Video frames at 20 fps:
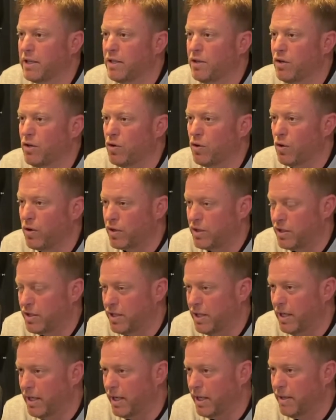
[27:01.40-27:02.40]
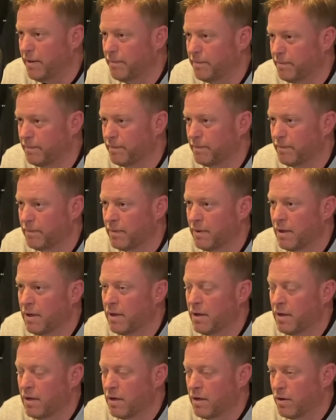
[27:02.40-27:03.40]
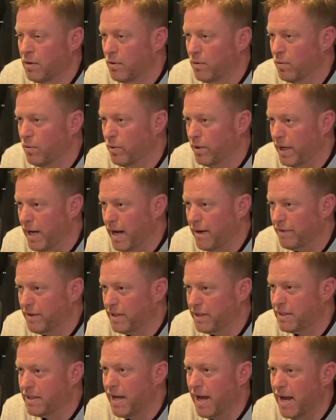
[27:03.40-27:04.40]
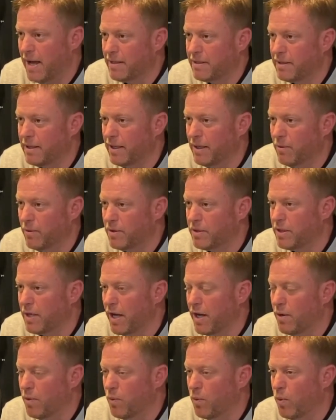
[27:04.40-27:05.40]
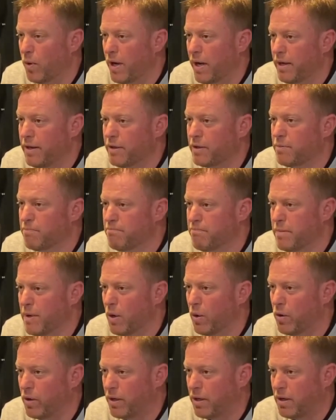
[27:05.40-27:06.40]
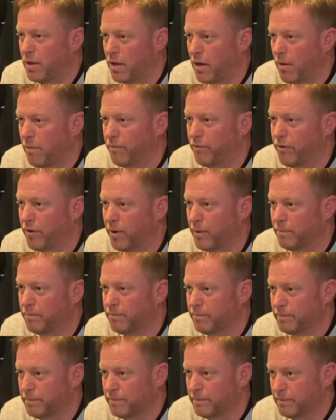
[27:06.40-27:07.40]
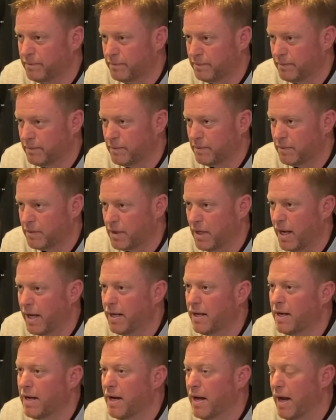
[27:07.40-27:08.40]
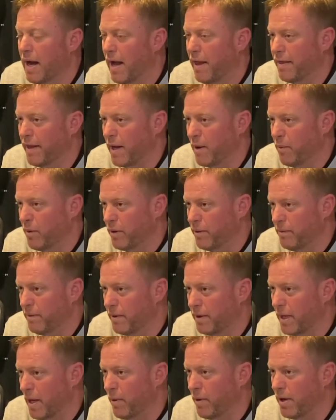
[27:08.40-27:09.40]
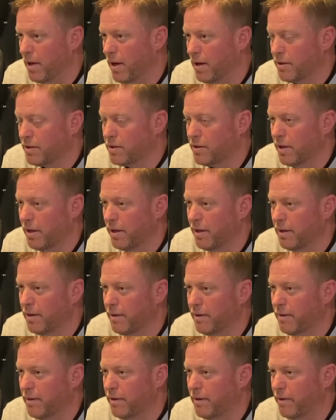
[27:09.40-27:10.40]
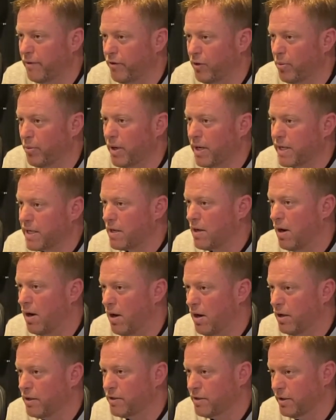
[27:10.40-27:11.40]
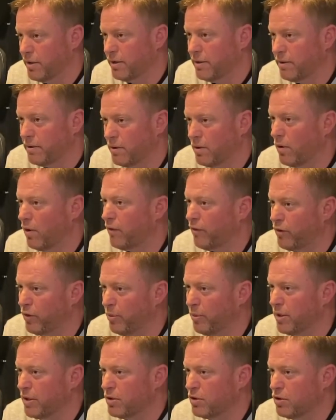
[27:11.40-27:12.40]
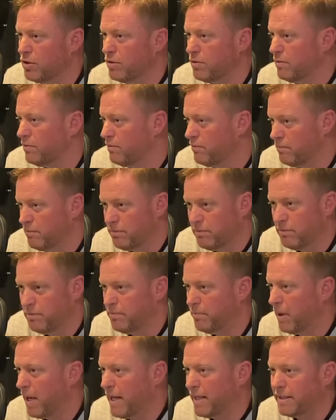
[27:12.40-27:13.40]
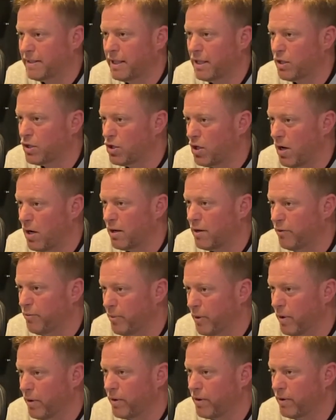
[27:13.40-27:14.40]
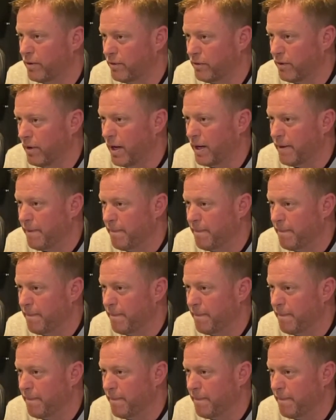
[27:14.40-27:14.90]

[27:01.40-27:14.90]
New York City would have this test, and it would say, where does milk come from? Okay? And they would answer from a carton or from a plastic jug of milk, right?